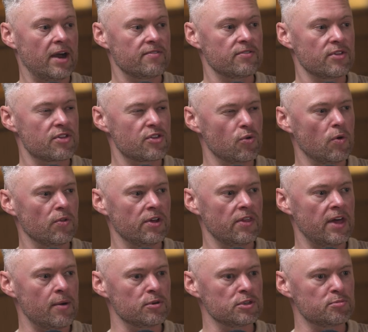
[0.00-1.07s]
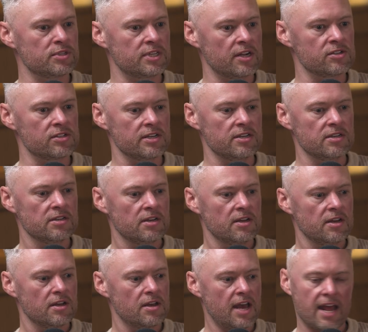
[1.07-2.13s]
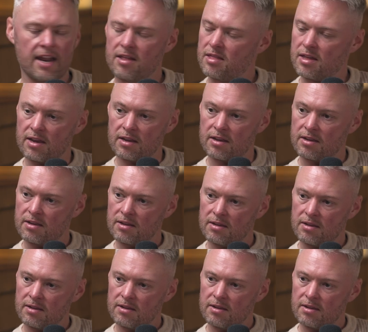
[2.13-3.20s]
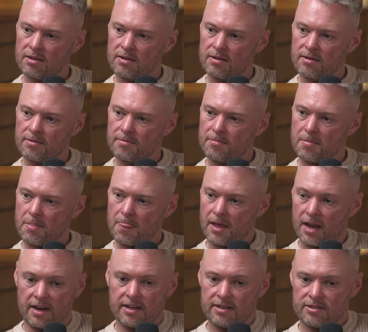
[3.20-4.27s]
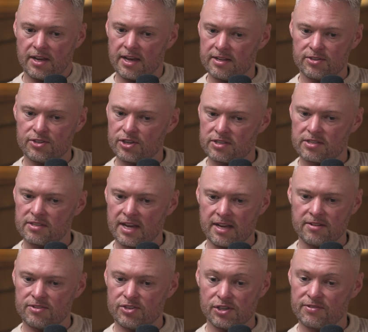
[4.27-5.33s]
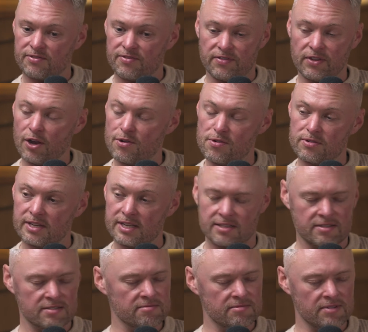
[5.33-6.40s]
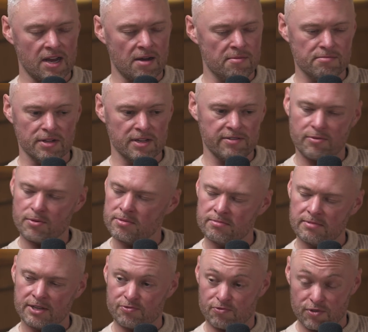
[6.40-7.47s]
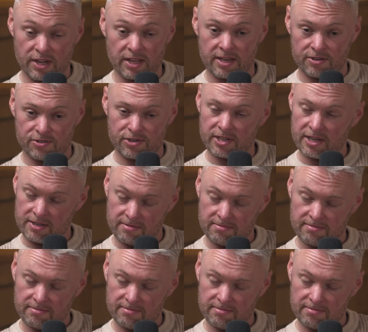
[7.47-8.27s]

I haven't thought that was potentially anything, and it just flows. It's unbelievable. It's really interesting.